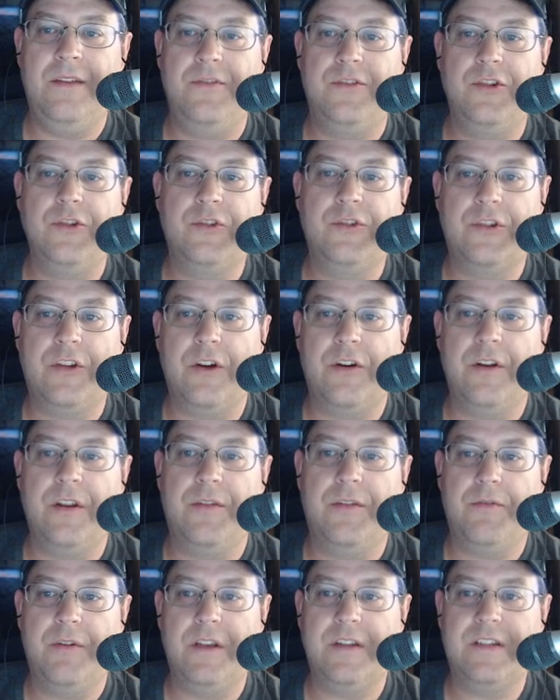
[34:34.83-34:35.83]
who's
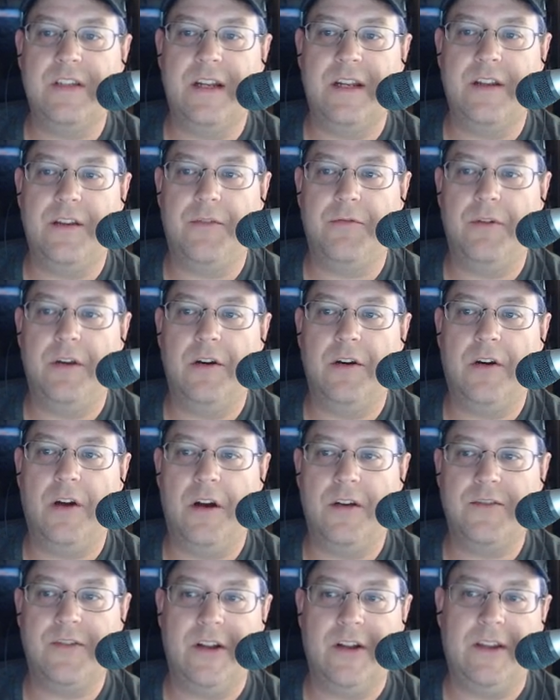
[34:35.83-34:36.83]
33, signed a 3-year
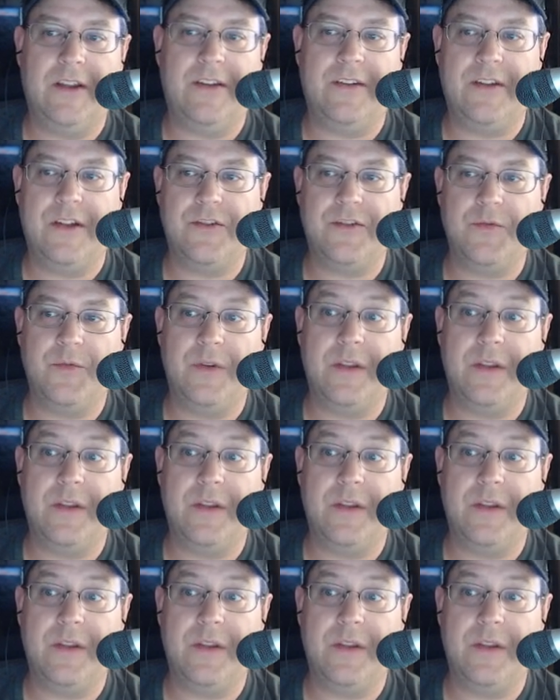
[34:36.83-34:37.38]
contract extension with the